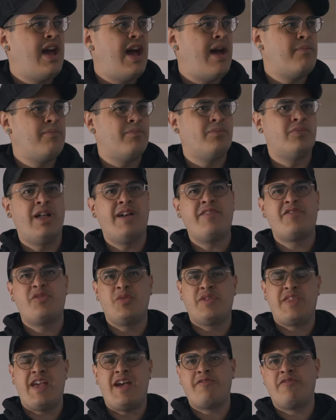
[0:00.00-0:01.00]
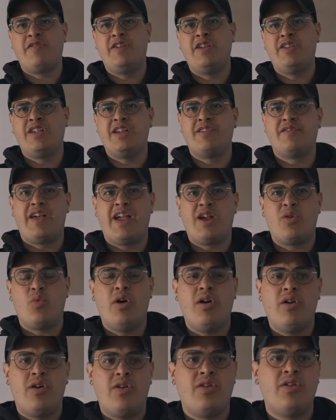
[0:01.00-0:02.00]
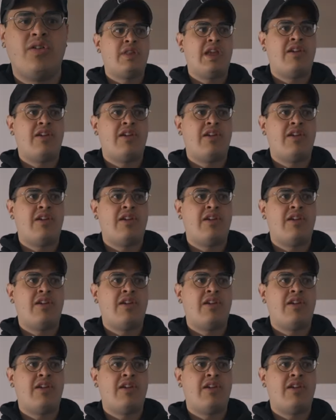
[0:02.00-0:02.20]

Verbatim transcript: I'm left with that feeling of like, well,